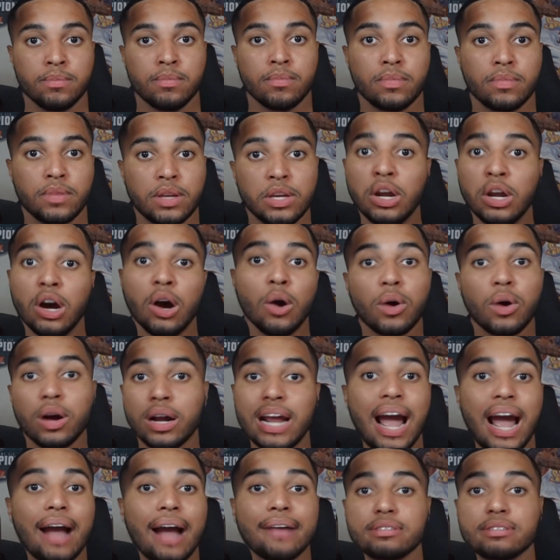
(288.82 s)
Going to
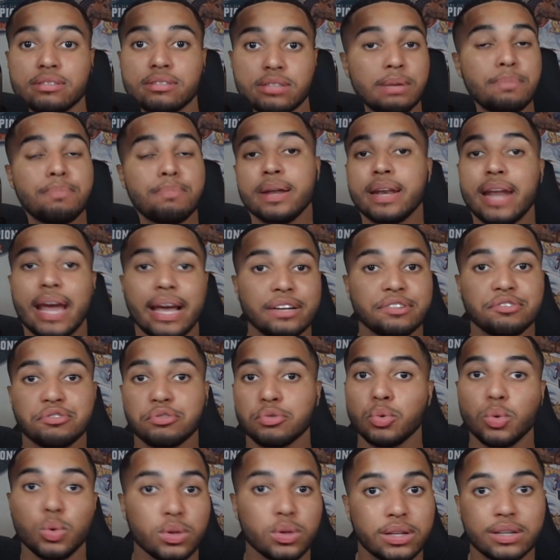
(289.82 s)
have to see Penei
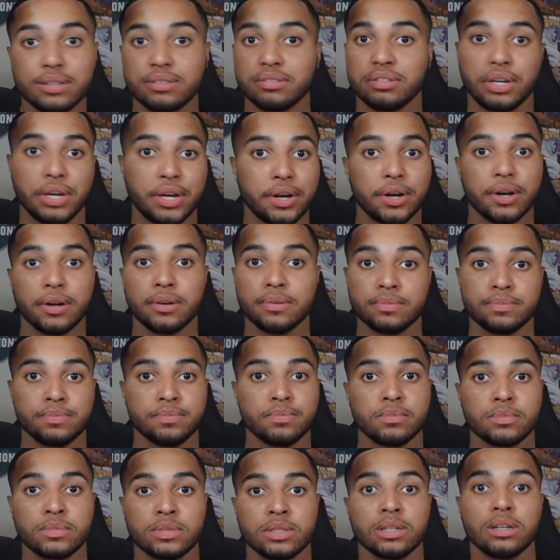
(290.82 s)
Sewell this year.
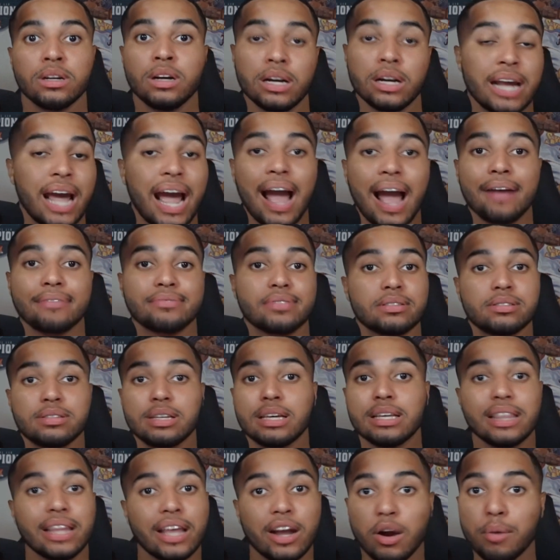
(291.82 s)
Going to have to see
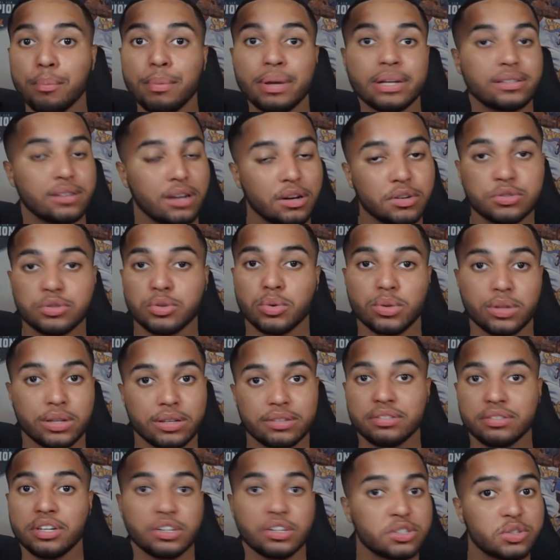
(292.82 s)
Laramie Tunsil
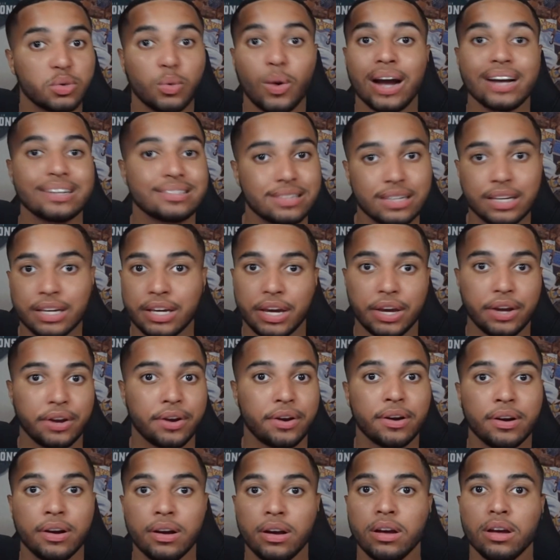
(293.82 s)
this year, twice a
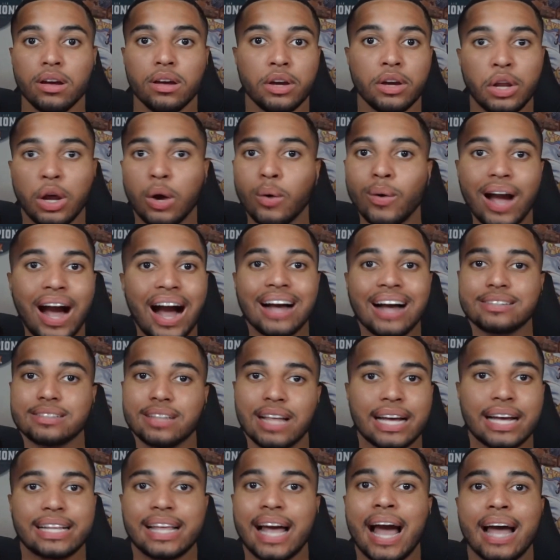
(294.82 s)
year. Guys
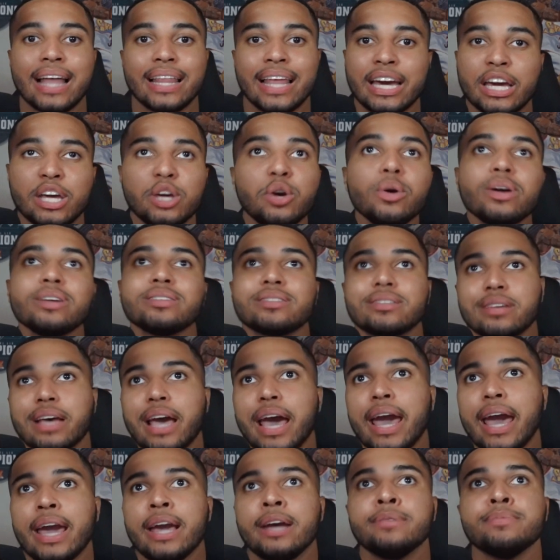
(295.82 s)
like that. Like, you can
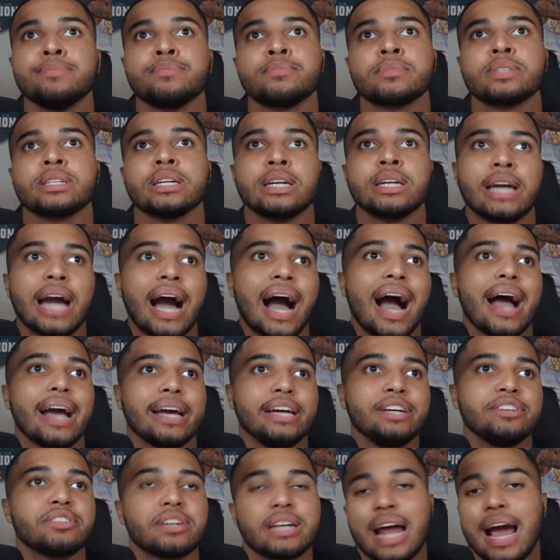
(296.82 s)
say,
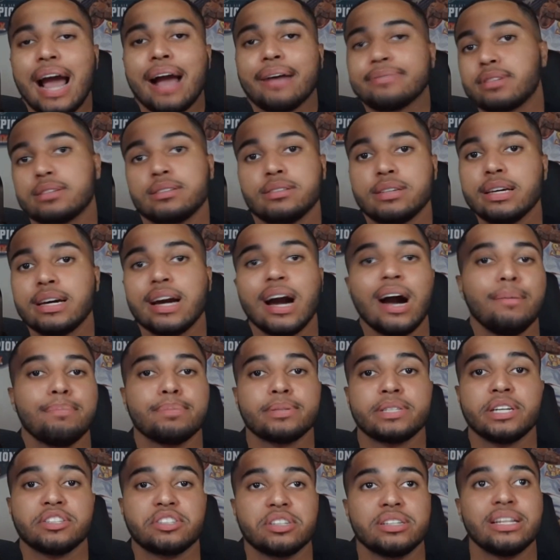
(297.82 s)
he's going to have to see
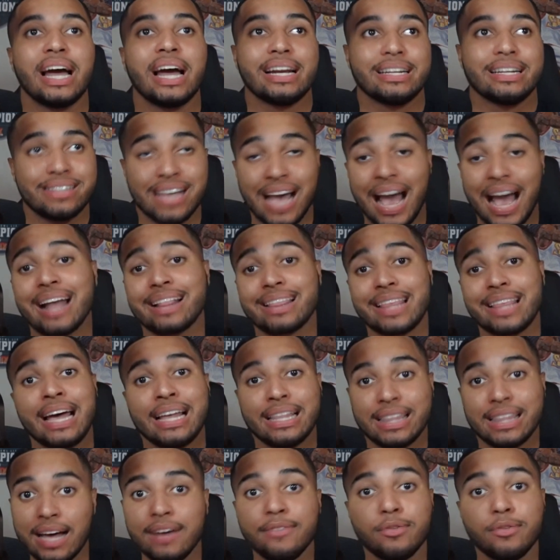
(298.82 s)
competition that is at that
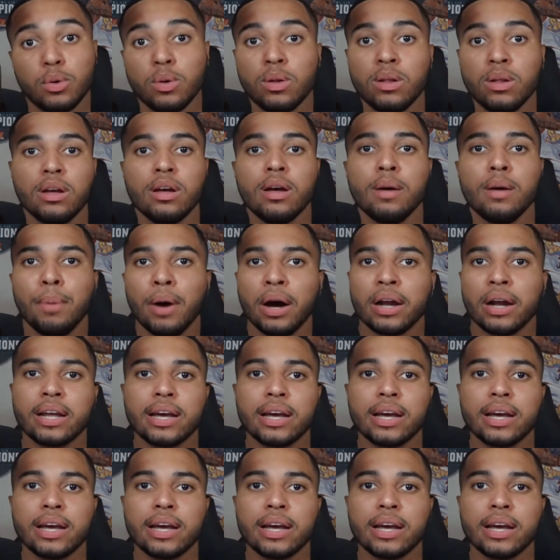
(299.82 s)
level, but